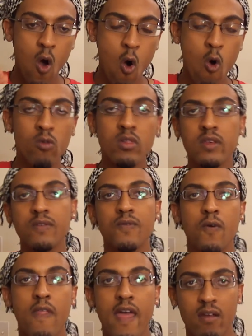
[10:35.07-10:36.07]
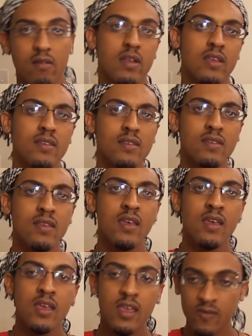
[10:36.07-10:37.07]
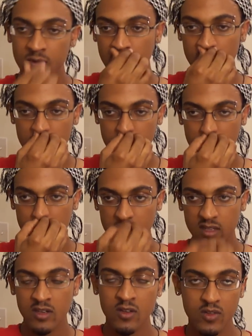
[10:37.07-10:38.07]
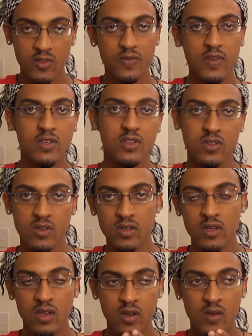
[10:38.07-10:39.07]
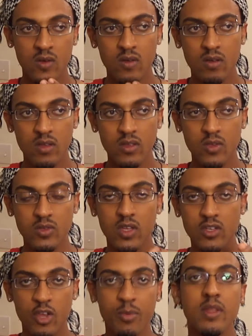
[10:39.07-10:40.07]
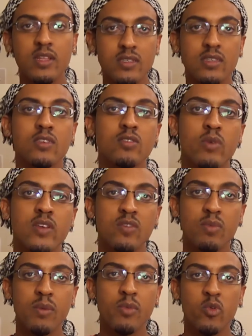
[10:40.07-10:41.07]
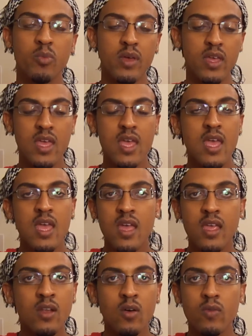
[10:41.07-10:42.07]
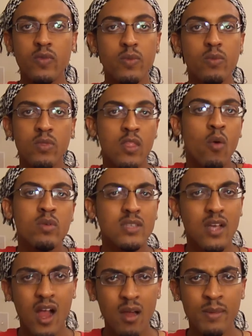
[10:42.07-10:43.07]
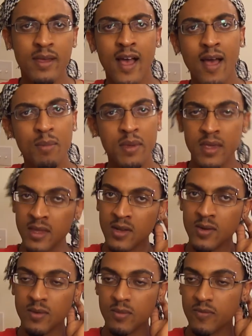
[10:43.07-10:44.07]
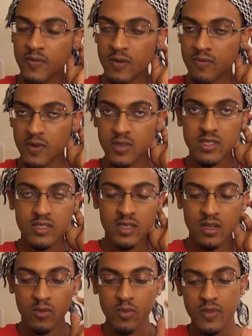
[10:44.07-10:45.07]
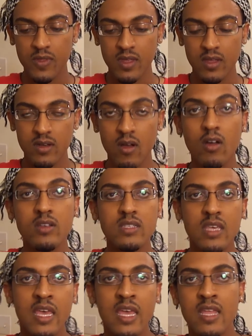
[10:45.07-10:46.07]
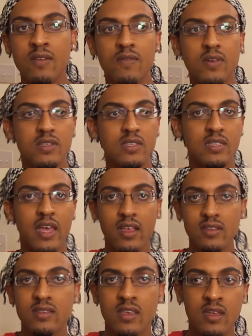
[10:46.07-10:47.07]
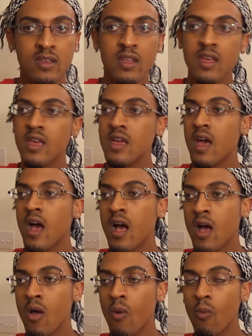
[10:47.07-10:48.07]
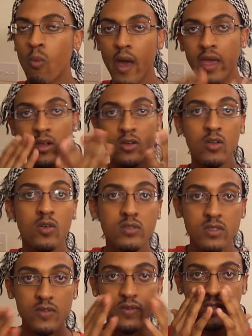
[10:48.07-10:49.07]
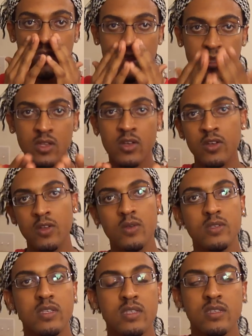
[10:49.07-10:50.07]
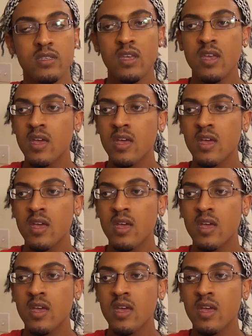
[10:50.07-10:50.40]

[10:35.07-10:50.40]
only for that race, even though they're, you know, those features are, you know, usually attributed to those race of peoples. But, you know, no one's a carbon copy, you know, versus, you know, with dark skin versus light skin, wider noses versus thinner noses,